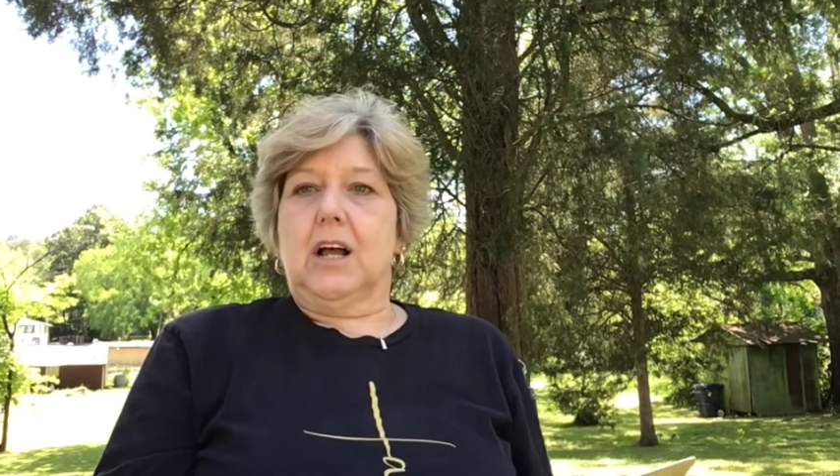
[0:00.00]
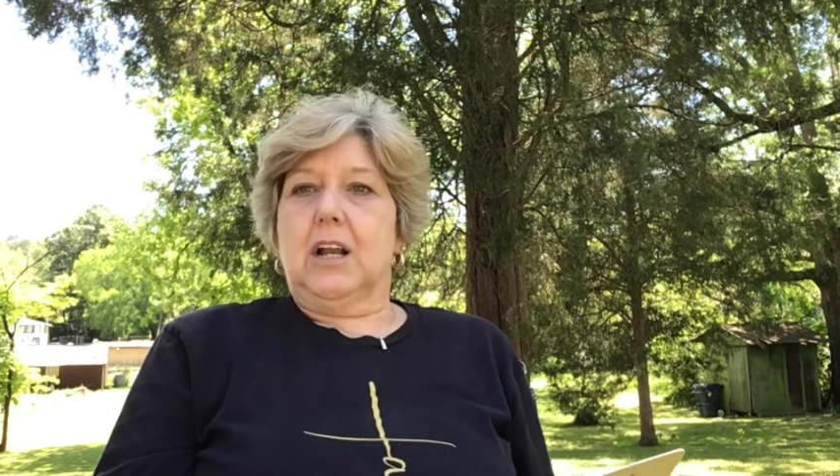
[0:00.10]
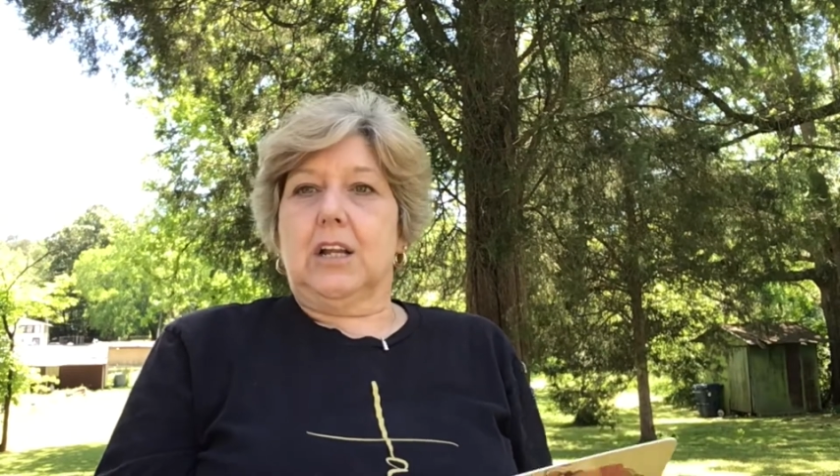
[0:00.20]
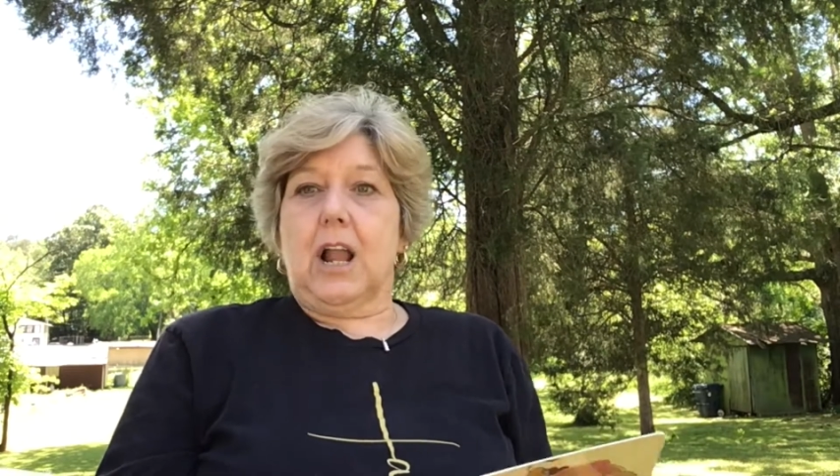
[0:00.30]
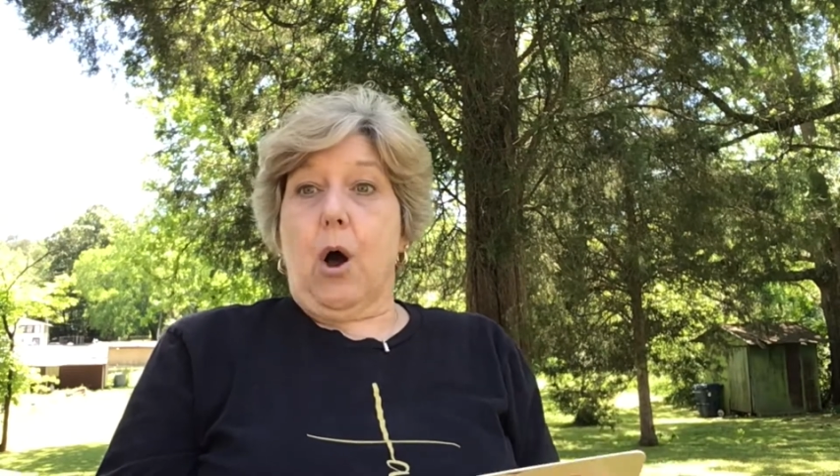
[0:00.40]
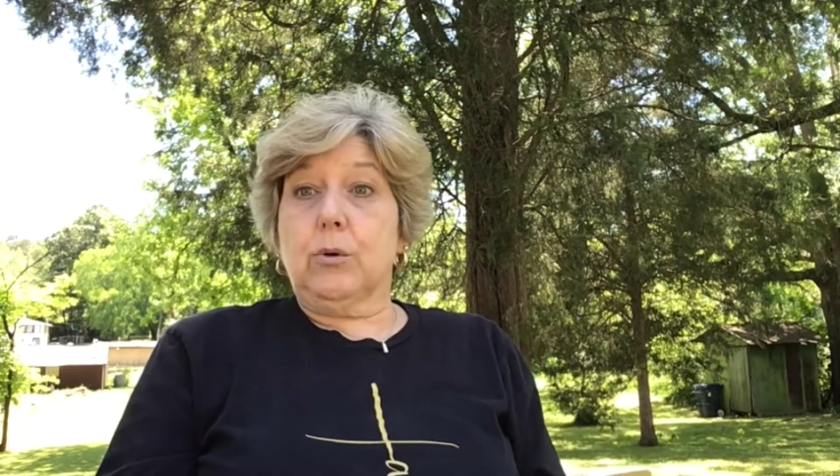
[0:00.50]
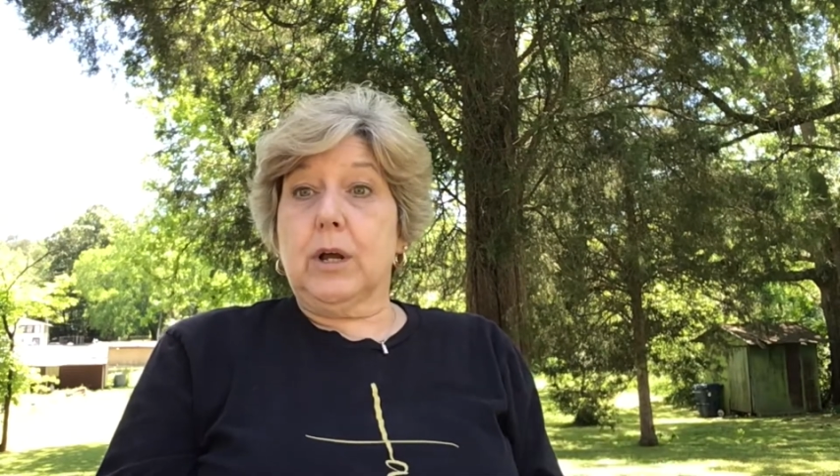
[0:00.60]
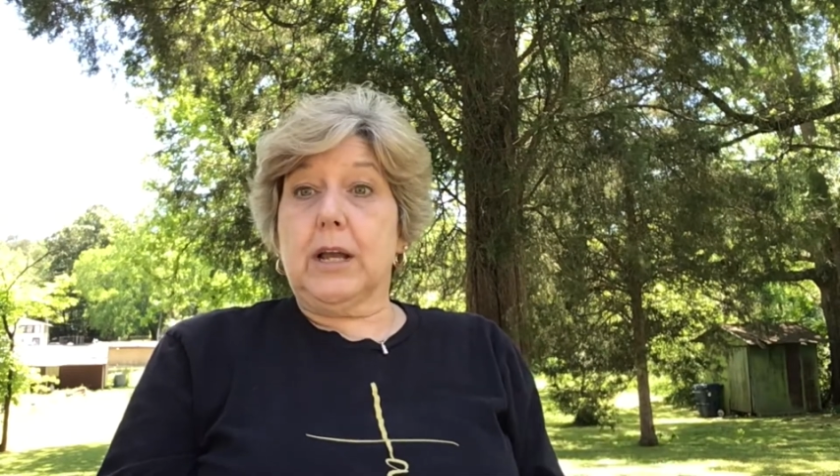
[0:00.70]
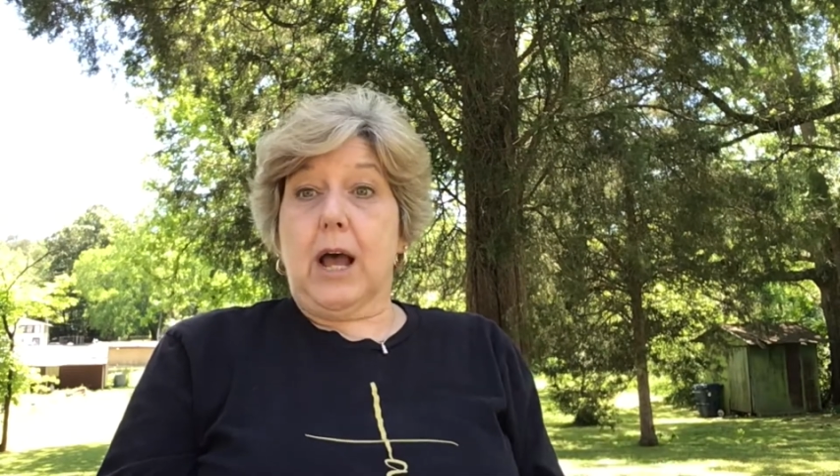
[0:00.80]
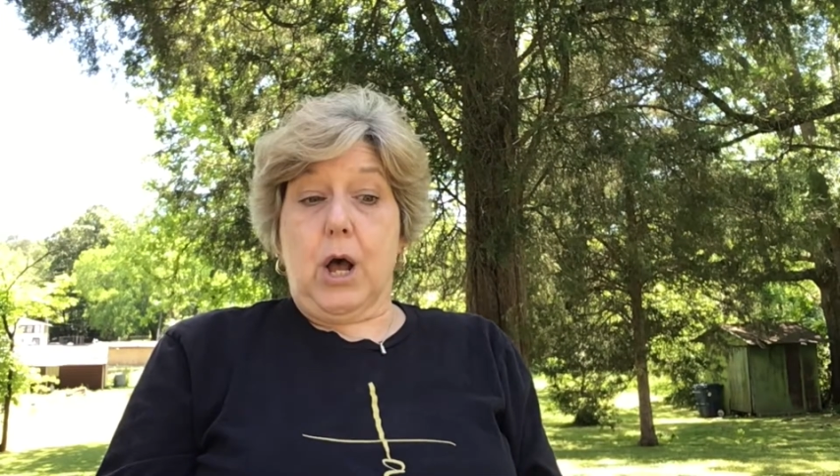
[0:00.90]
Long
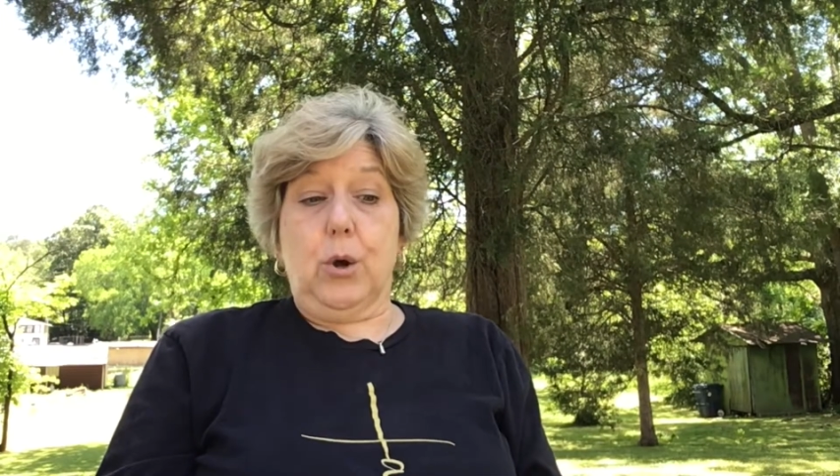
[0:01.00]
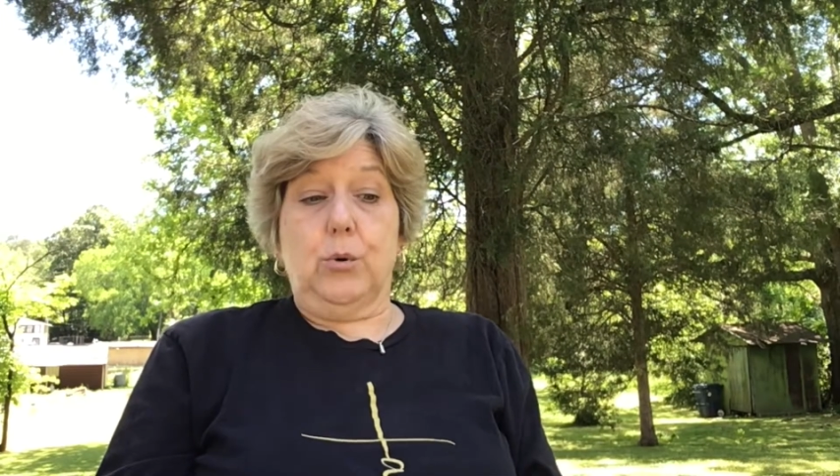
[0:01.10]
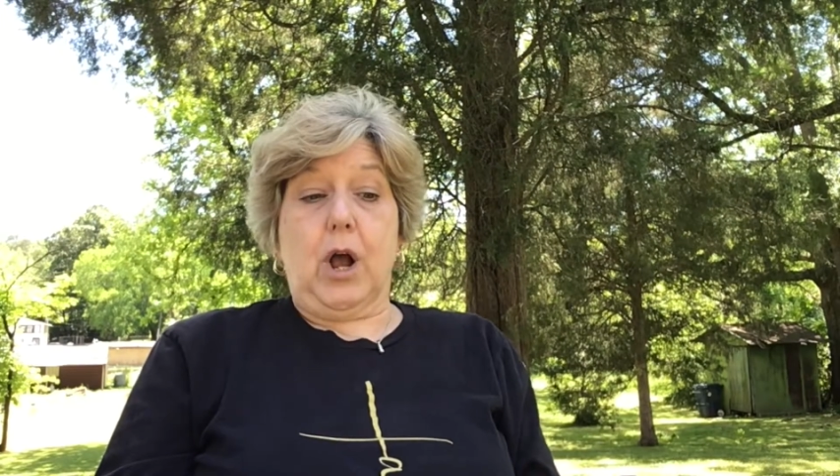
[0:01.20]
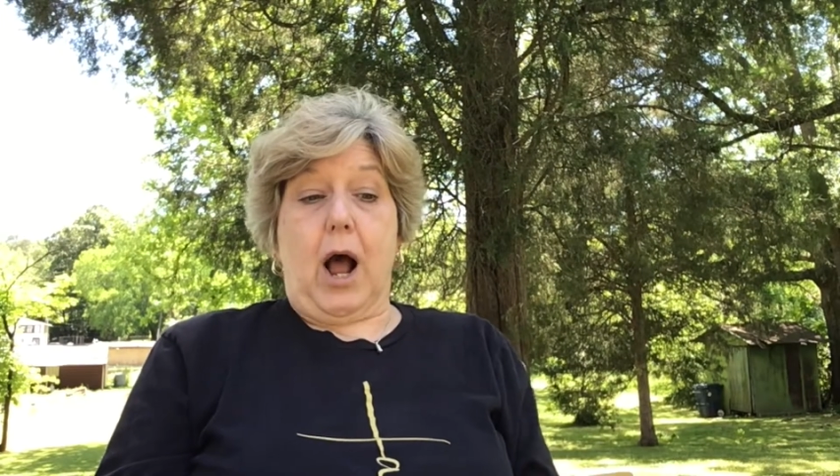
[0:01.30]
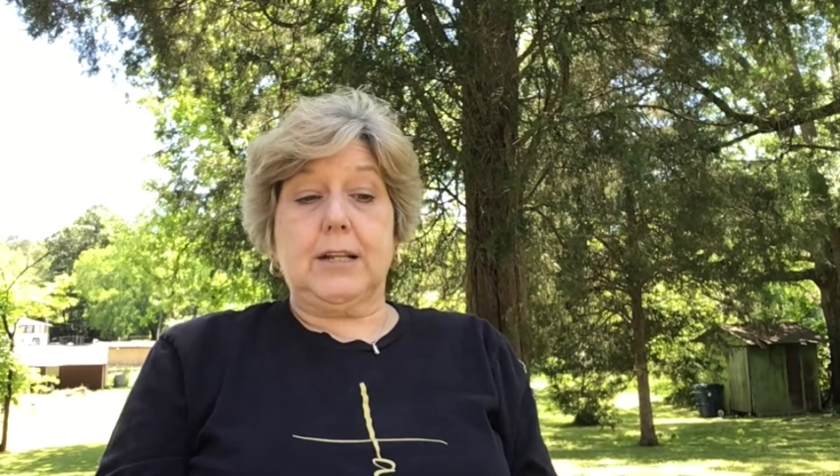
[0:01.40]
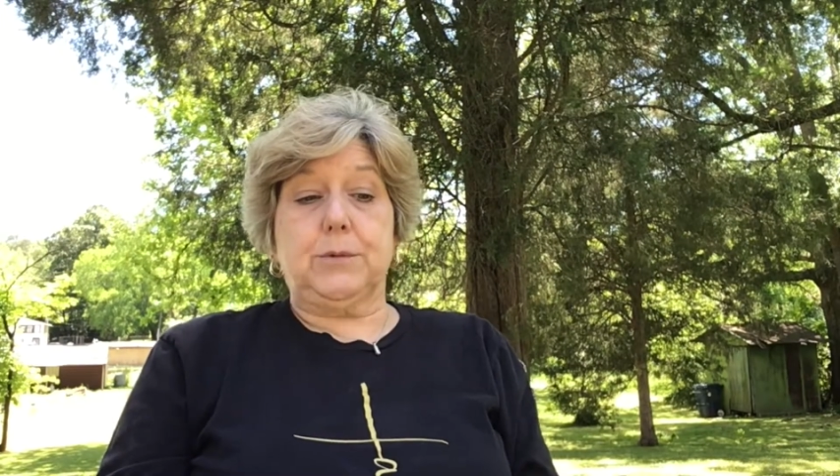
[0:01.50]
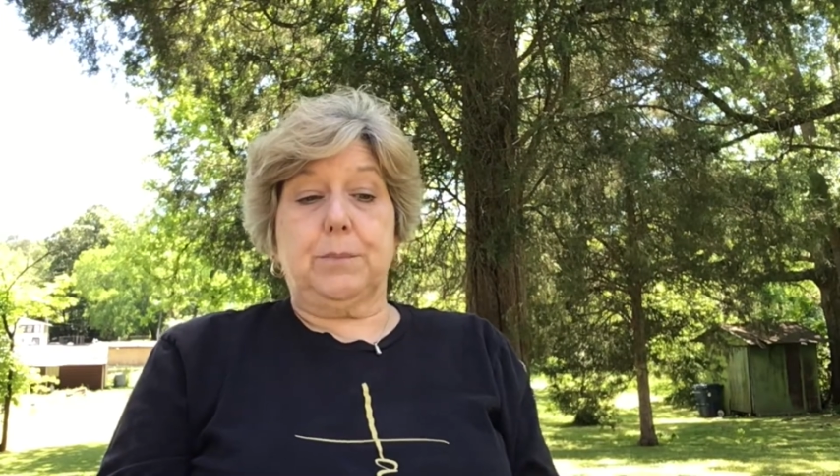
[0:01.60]
ago, God's